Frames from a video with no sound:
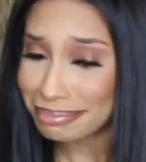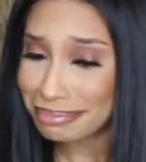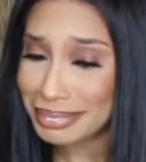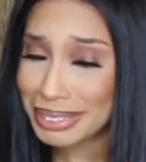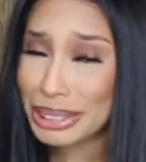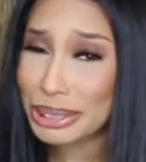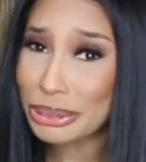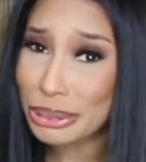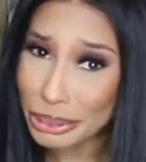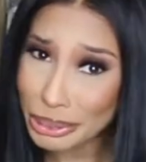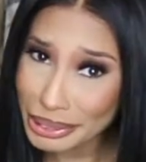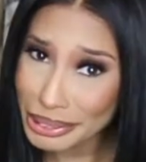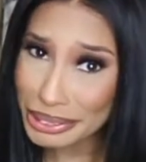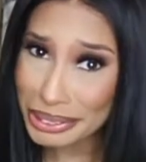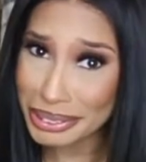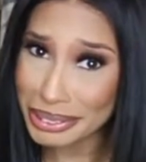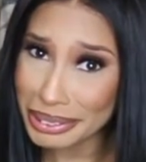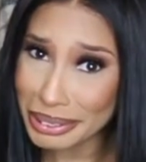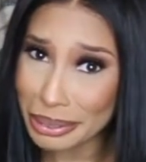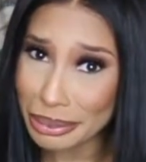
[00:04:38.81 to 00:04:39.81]
They're
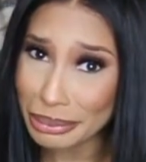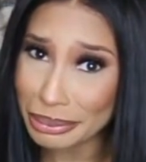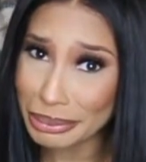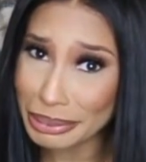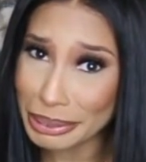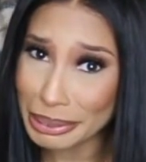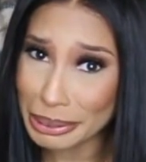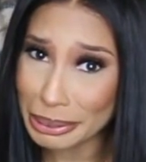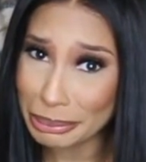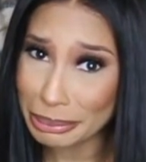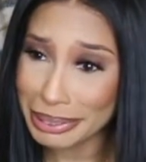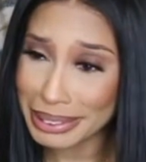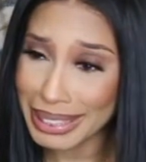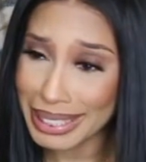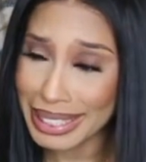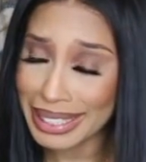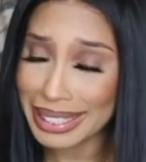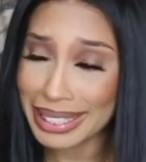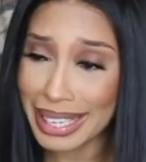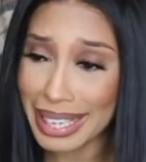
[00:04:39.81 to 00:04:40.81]
gorgeous though, you know what I'm
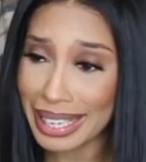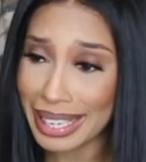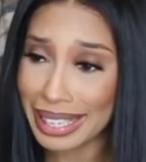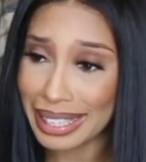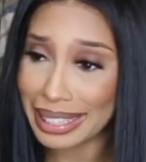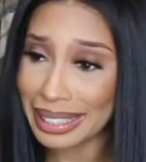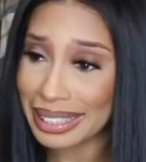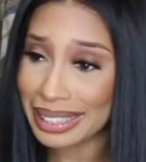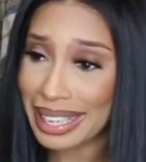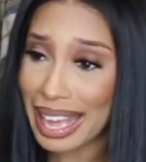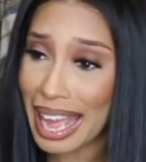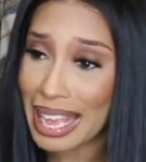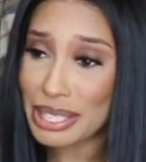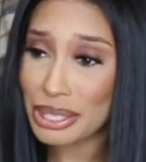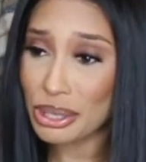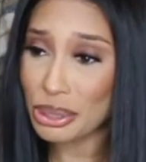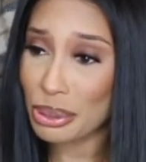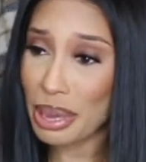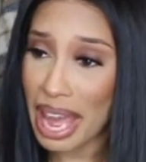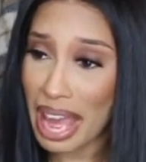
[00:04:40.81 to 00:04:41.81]
saying? Like, I
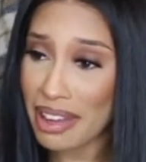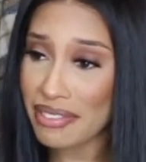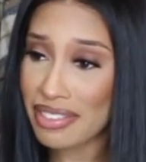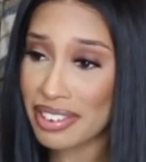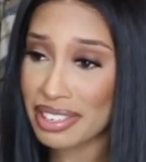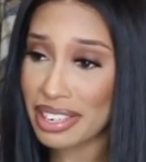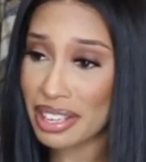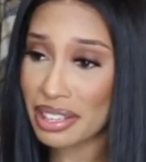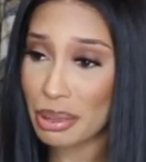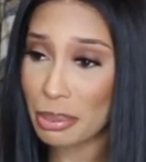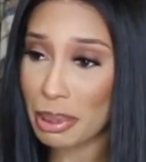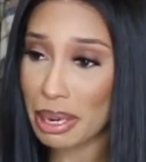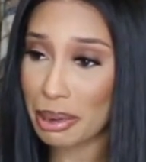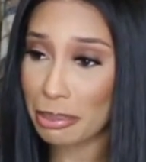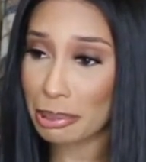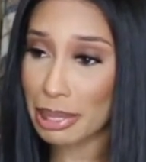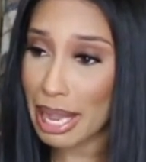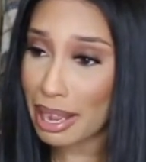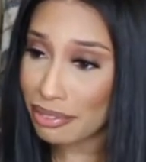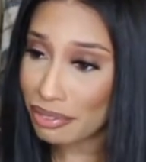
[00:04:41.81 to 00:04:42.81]
do have another pair
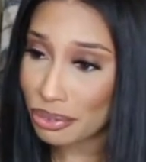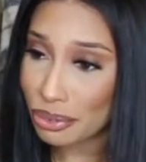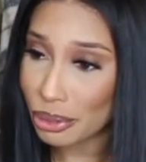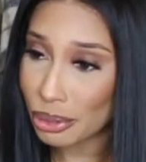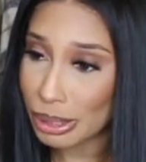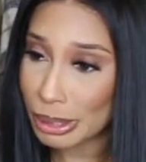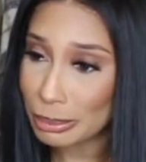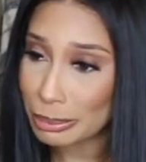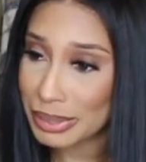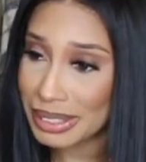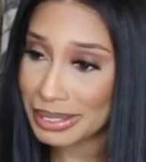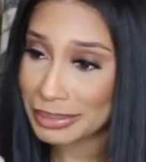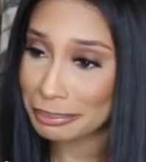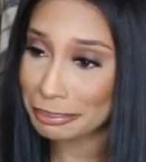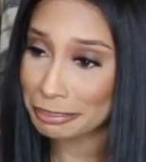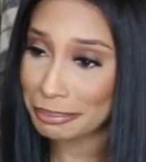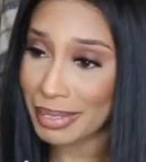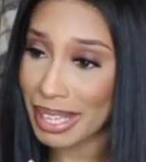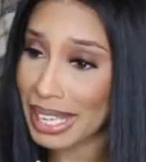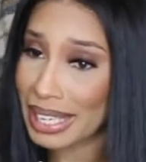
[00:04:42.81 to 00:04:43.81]
of platforms
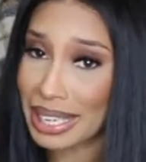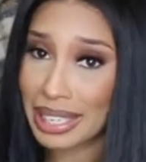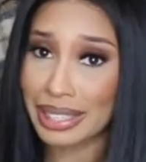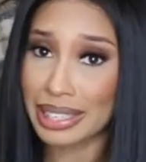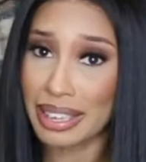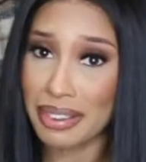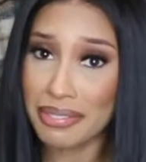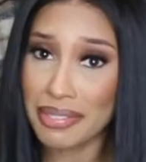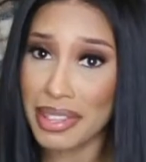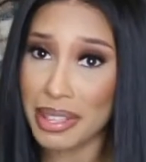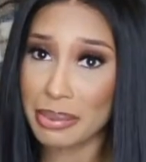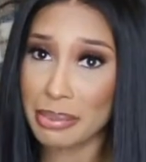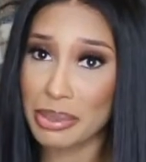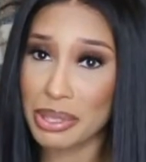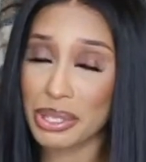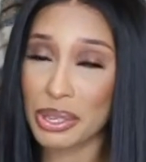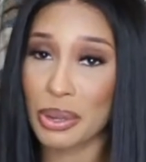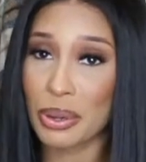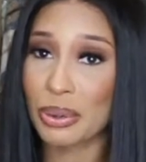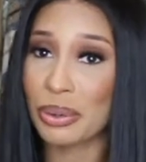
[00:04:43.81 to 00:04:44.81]
and I love them,
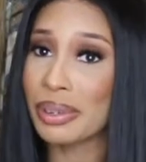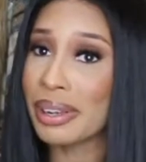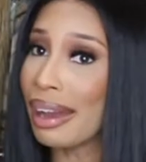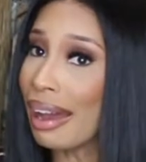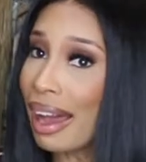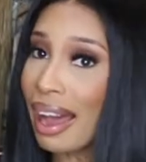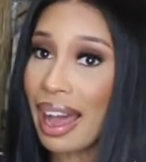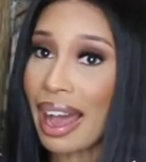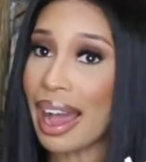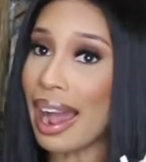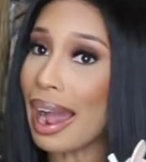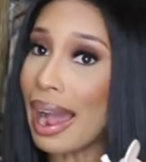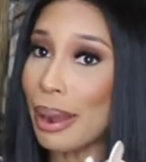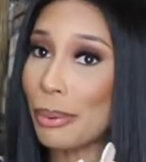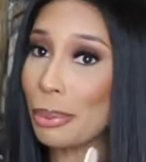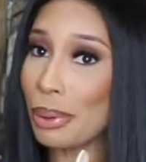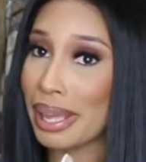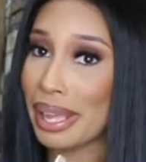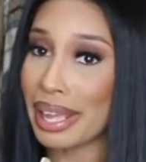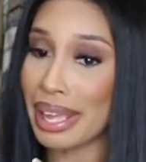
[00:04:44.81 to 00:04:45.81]
so I
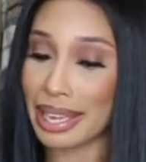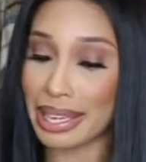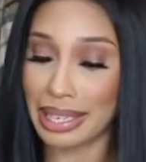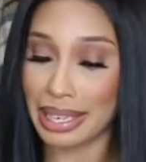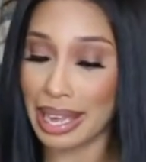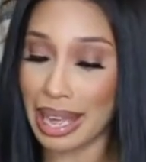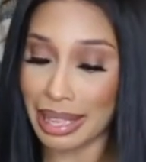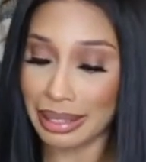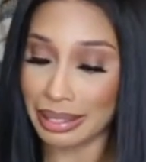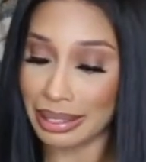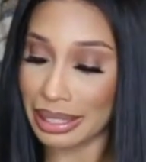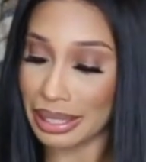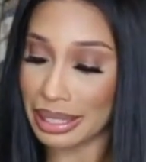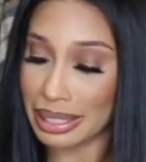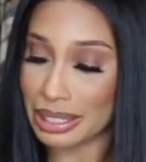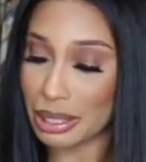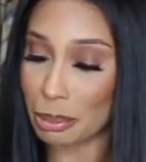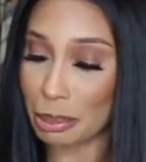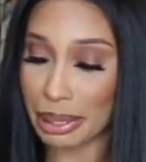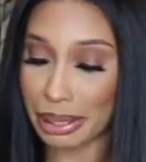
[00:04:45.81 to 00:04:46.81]
went ahead and got
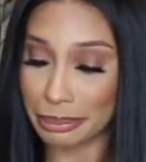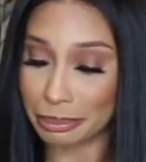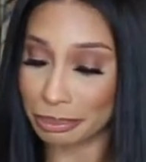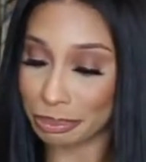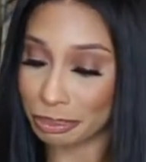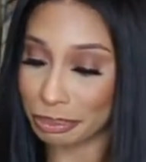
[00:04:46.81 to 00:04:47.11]
these. But